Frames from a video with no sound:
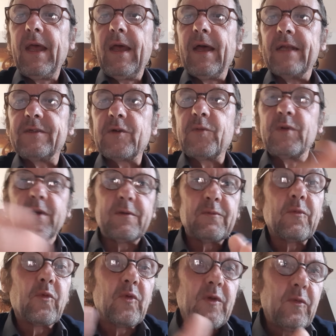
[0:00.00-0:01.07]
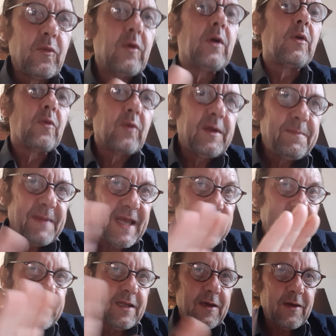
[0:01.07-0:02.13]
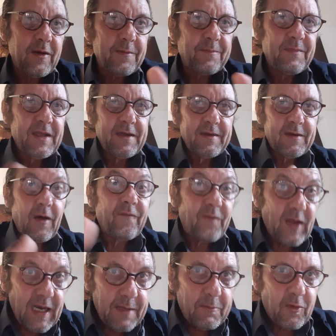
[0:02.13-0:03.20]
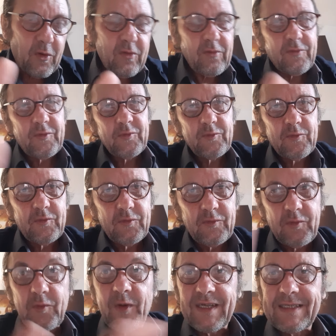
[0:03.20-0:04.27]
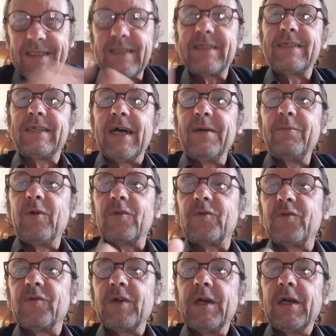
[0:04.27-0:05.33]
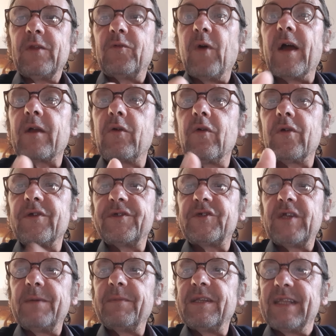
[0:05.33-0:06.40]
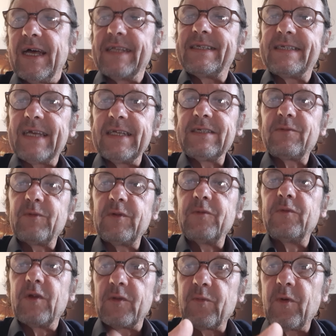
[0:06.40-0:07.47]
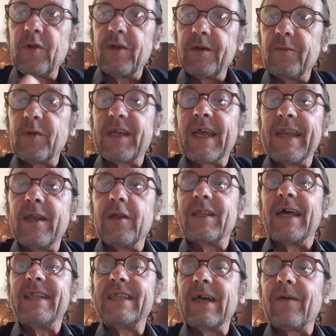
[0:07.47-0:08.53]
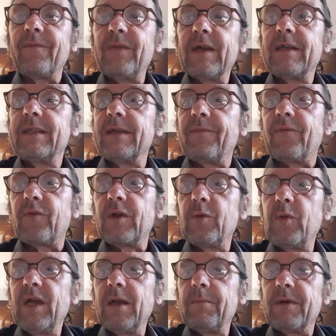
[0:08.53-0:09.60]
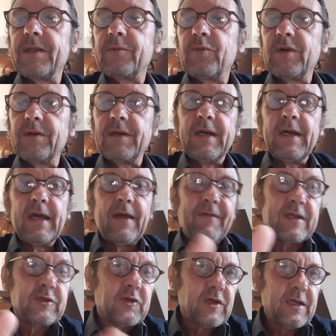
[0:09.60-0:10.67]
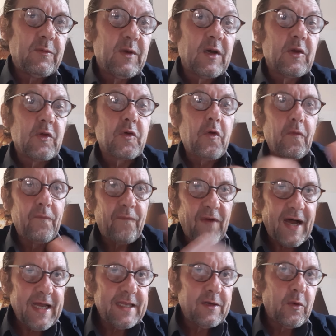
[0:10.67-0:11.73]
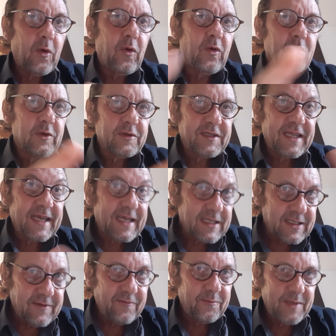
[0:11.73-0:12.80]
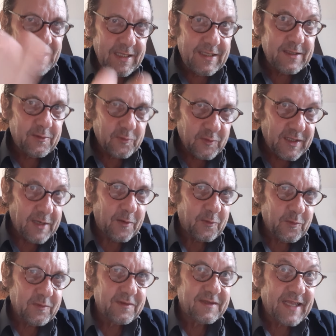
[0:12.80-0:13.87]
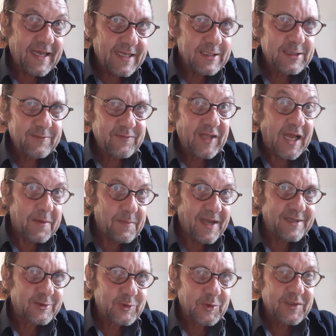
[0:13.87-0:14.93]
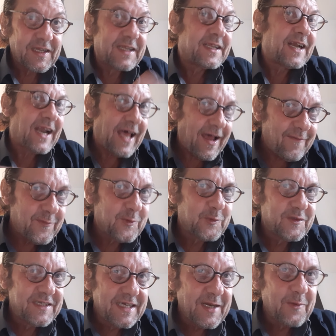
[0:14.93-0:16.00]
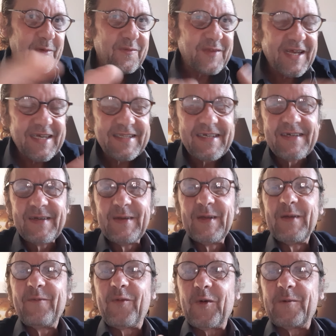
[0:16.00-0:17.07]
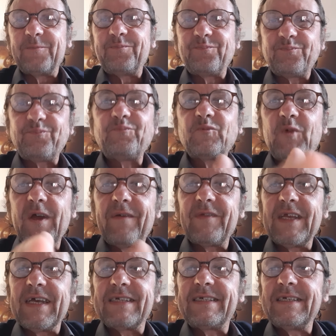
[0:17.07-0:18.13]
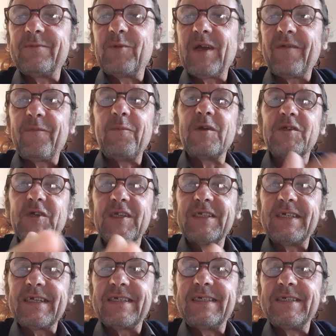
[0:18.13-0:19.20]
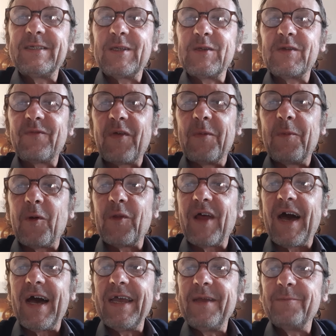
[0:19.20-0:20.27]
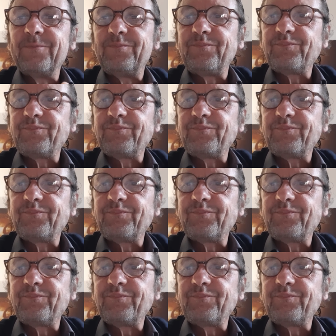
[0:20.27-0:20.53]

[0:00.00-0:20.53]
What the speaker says: And so we will remain available to assist them or to encourage them in that sense. We do not want to, we cannot interfere in the free will, but eventually we're going to confine all the negative being into their own negative dimension, and they'll have to deal with that. We have much assistance from on high.